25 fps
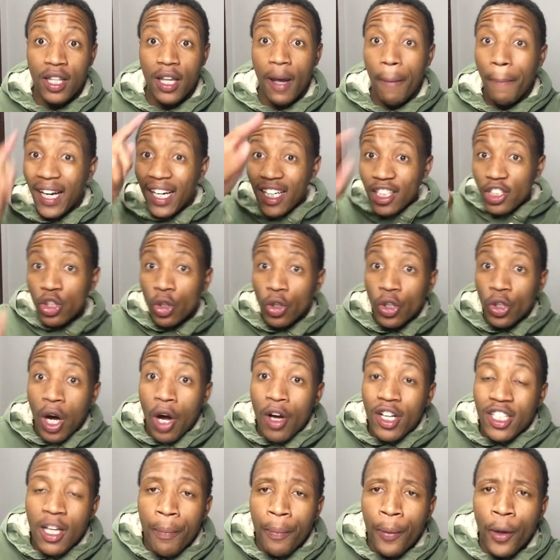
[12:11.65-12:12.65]
But let's show our
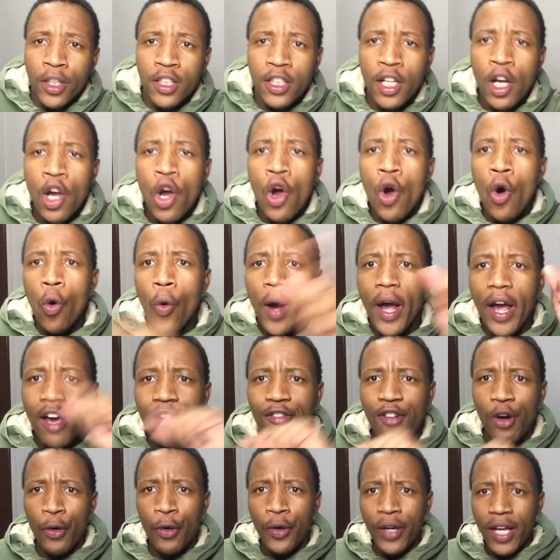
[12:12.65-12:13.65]
support
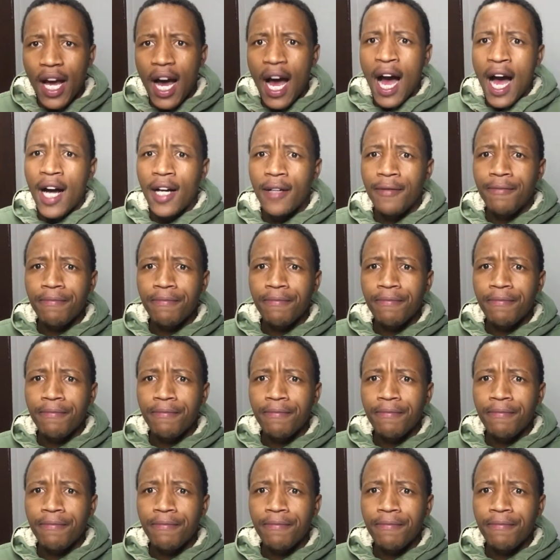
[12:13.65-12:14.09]
wherever we are.